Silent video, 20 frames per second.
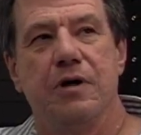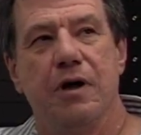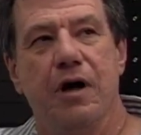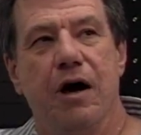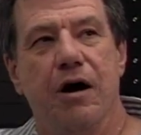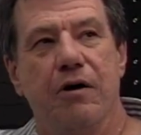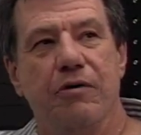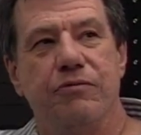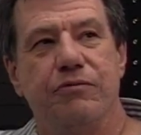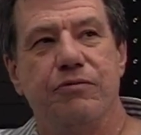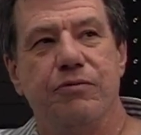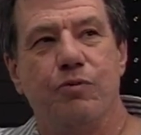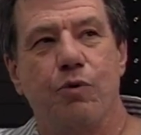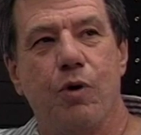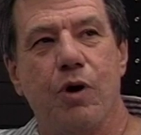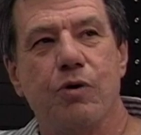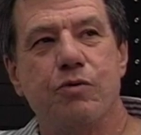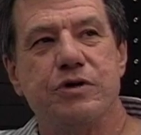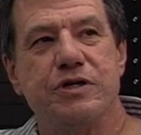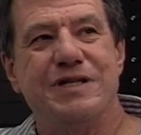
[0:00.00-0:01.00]
of
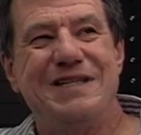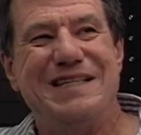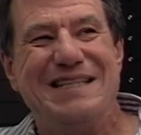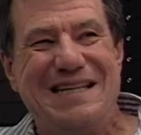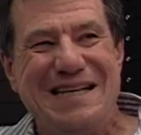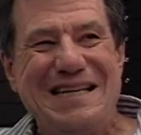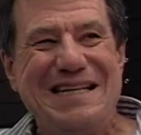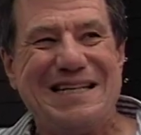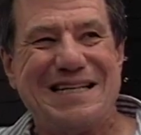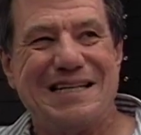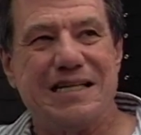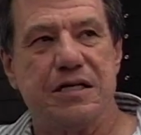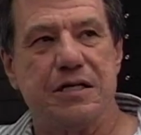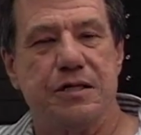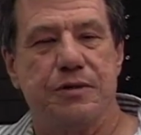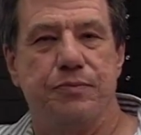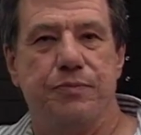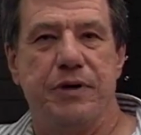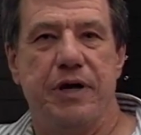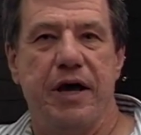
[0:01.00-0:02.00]
what was decent
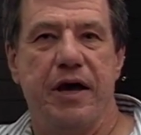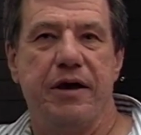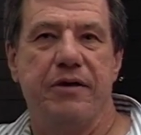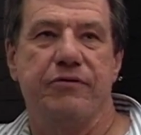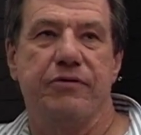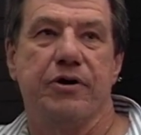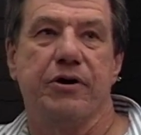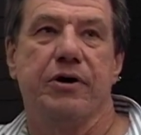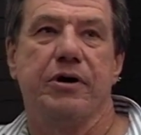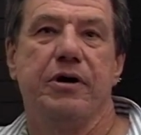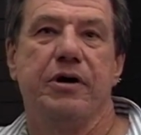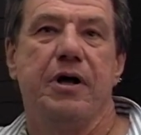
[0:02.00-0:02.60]
behavior.